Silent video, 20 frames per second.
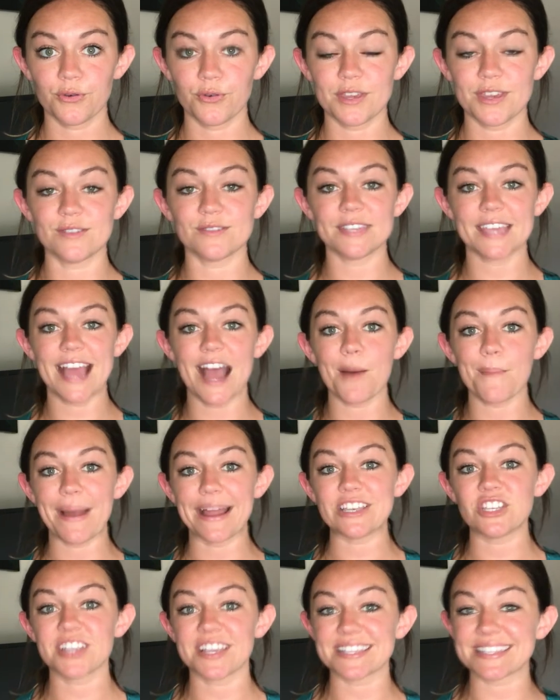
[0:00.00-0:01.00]
You see how my
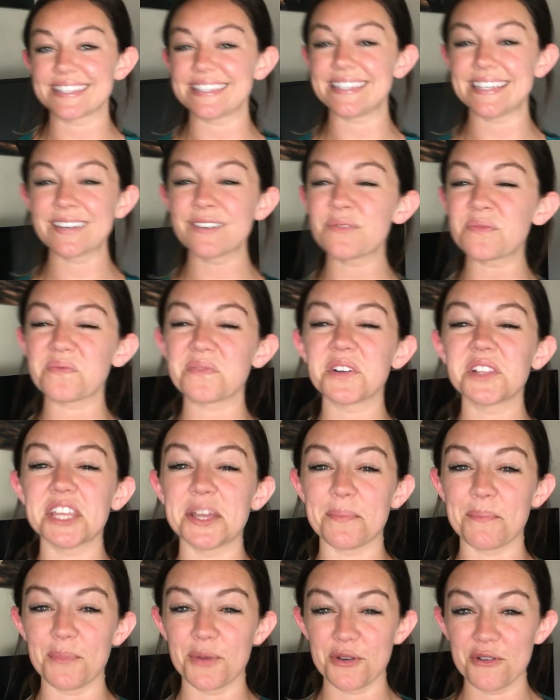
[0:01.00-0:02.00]
chest didn't
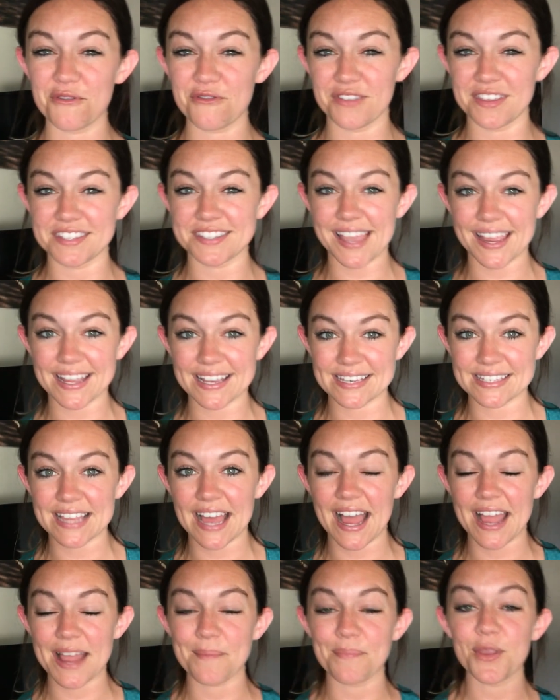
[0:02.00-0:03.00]
really move the second
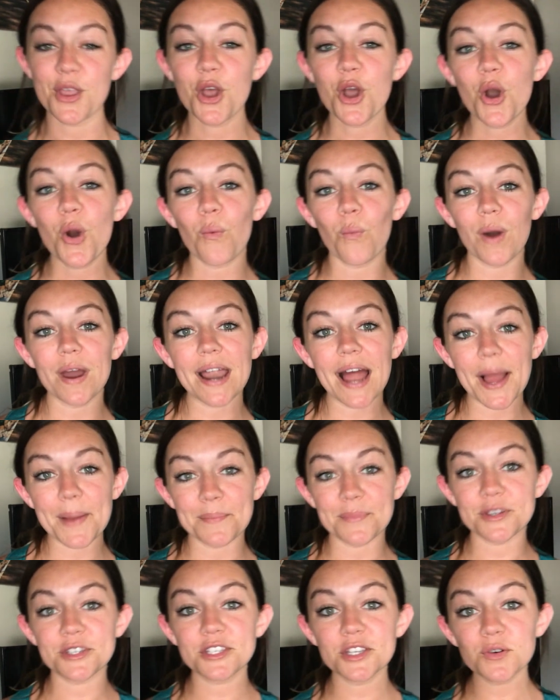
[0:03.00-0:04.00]
time? What
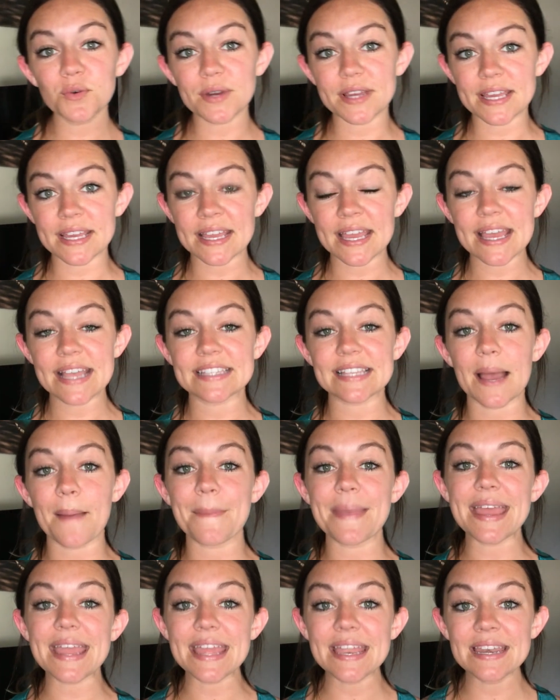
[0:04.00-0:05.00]
I'm doing is
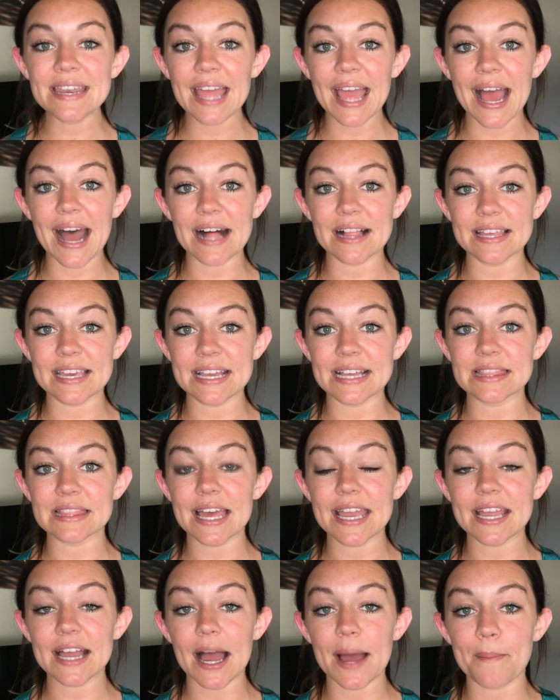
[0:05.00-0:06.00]
I'm inhaling
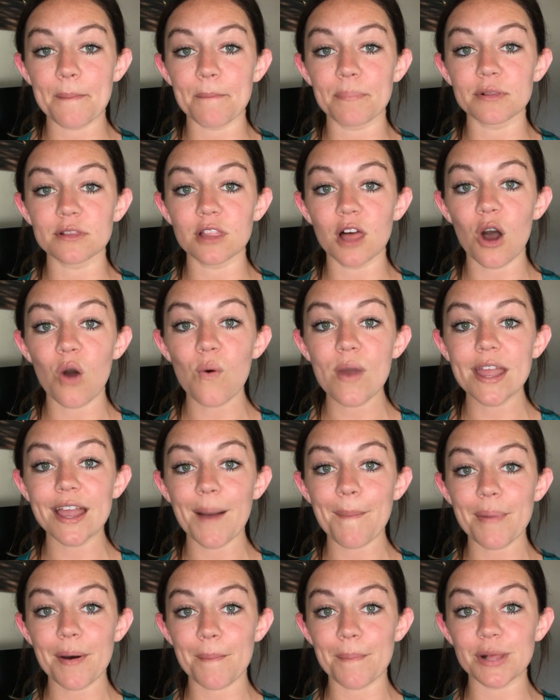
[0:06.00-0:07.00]
like I'm blowing
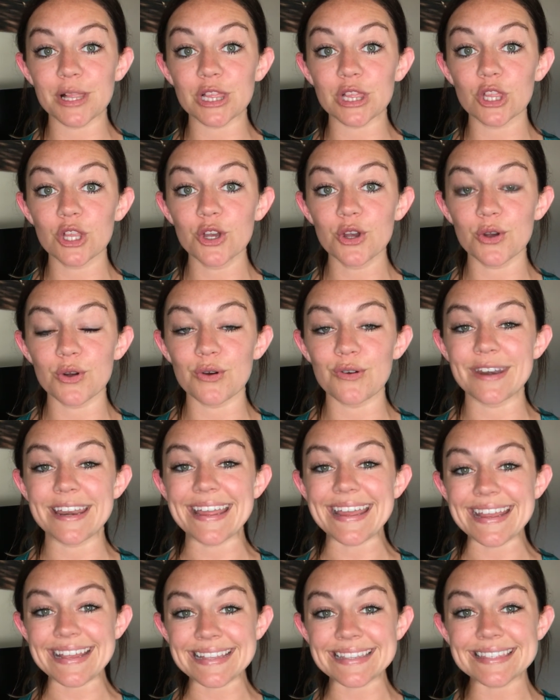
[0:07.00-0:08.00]
up a balloon
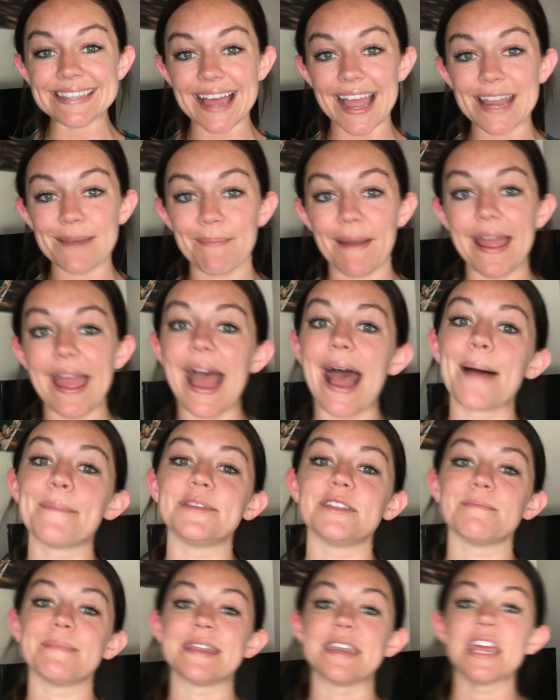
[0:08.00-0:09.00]
inside my
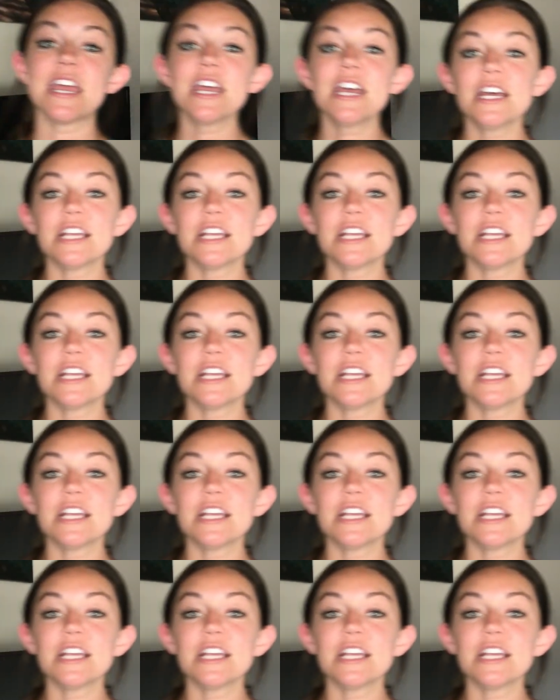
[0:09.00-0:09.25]
abdomen.